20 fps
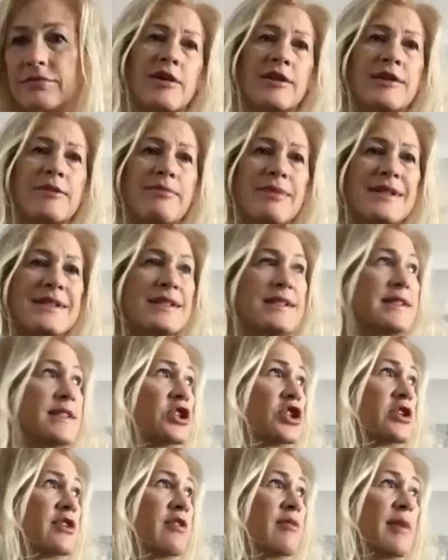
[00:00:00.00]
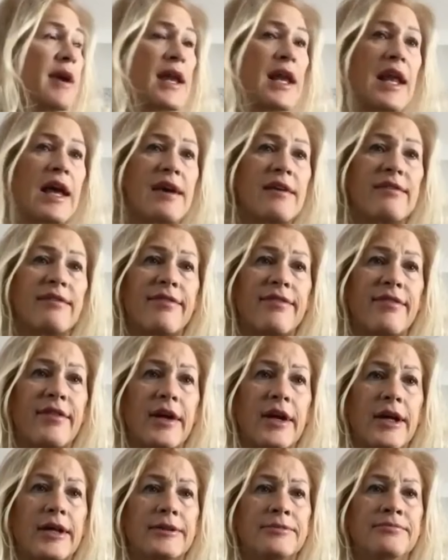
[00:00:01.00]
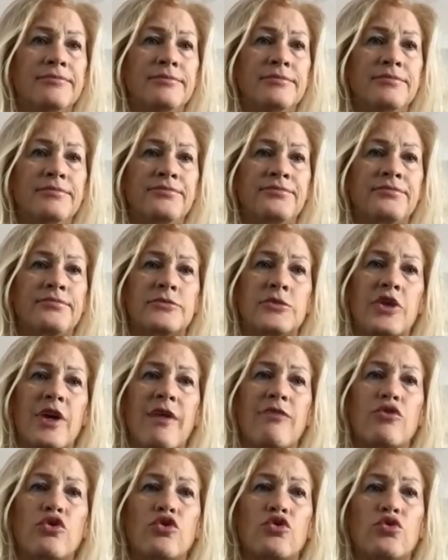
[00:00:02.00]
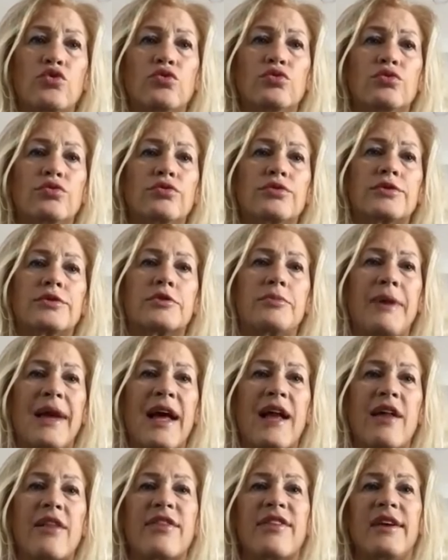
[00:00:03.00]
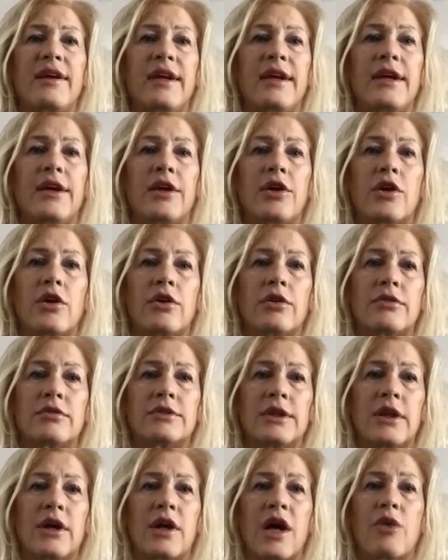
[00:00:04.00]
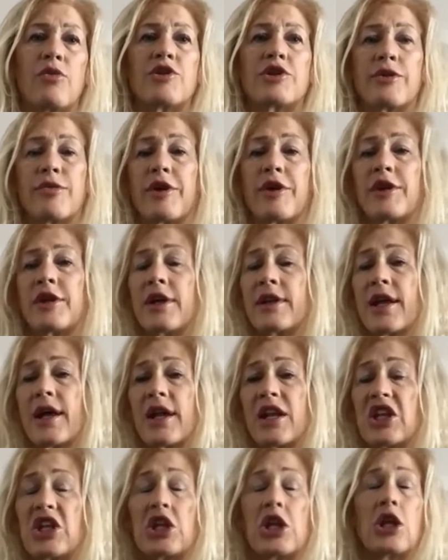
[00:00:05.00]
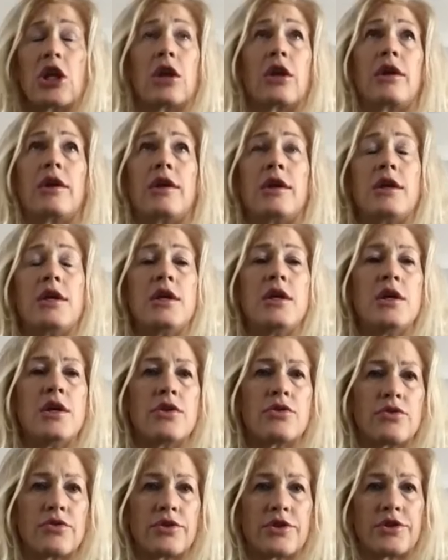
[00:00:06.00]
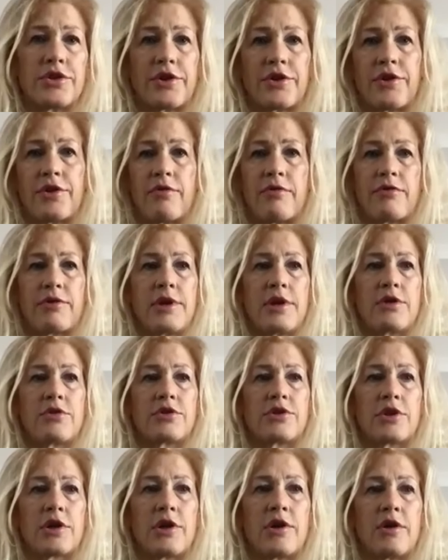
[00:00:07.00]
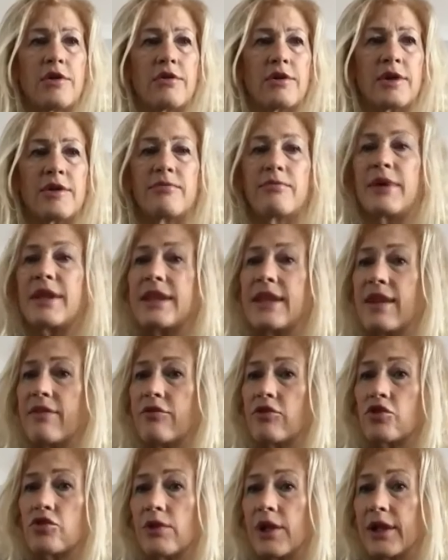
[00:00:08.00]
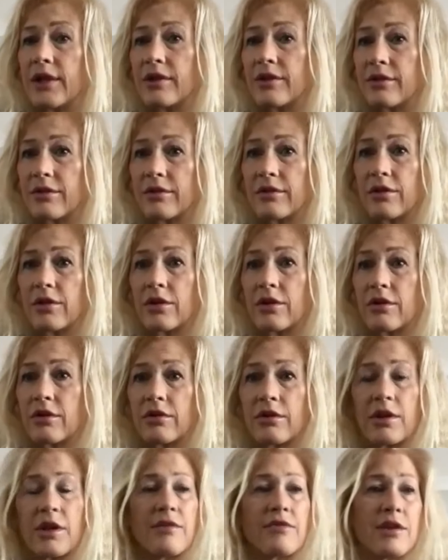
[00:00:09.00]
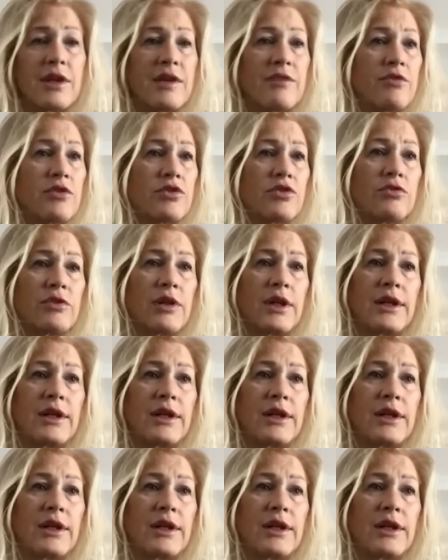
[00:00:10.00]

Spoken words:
the best decision of my life to have the tools to be healthy. You know, I wish I would have done that years ago, but never too late. You know, never too late.